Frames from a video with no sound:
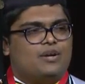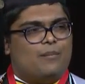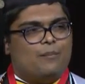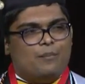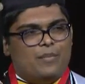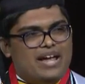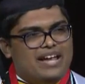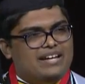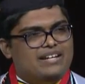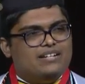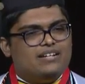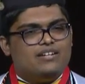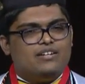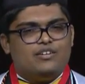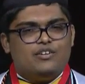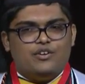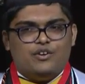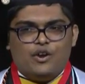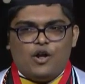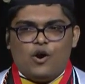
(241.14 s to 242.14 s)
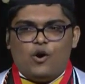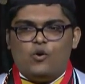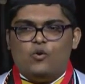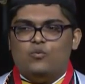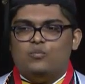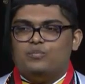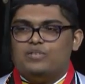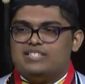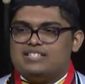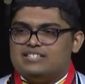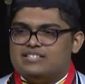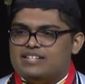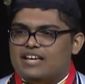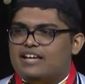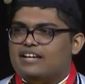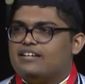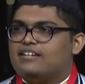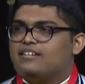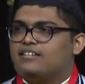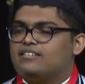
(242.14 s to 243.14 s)
Make no
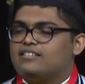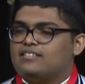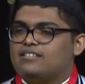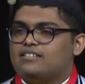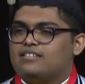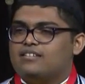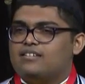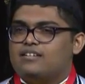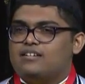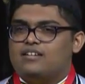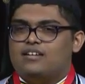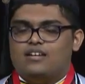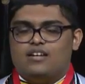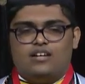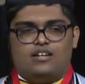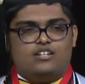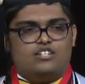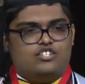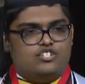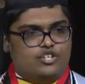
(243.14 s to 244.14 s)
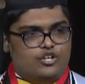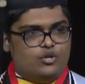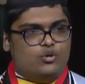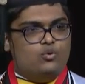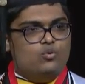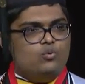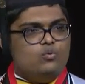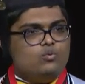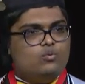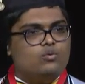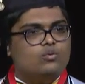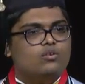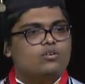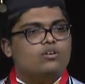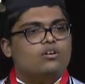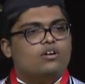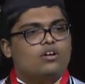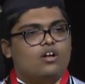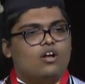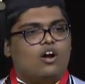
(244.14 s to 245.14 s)
mistake, you
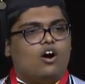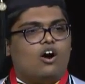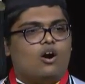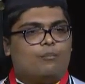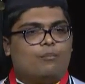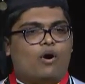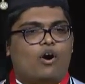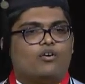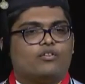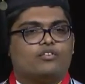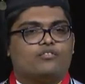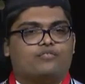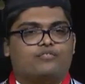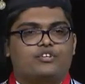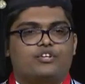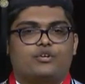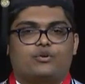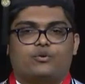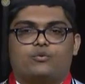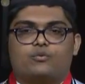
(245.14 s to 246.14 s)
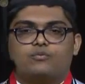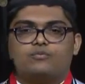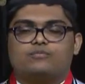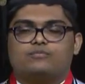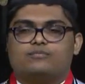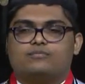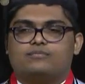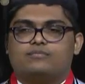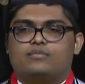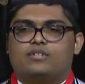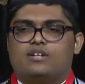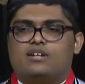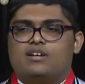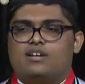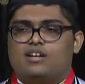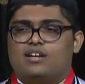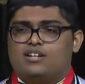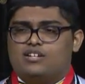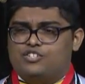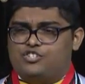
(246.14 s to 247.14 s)
are part of the few.
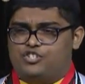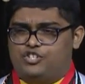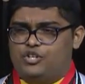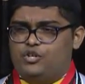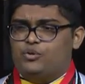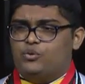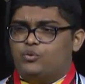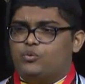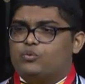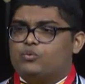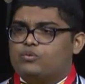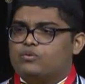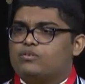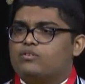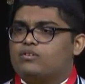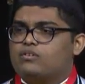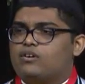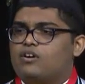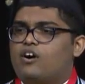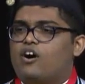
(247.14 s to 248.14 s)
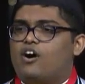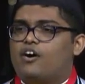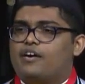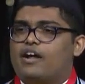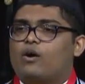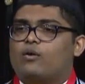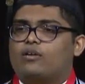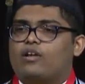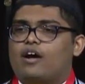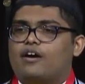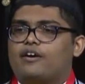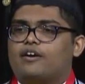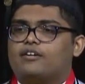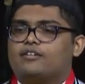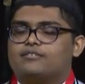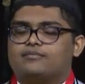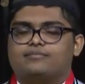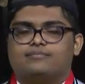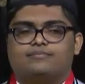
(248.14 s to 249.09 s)
You are an outlier.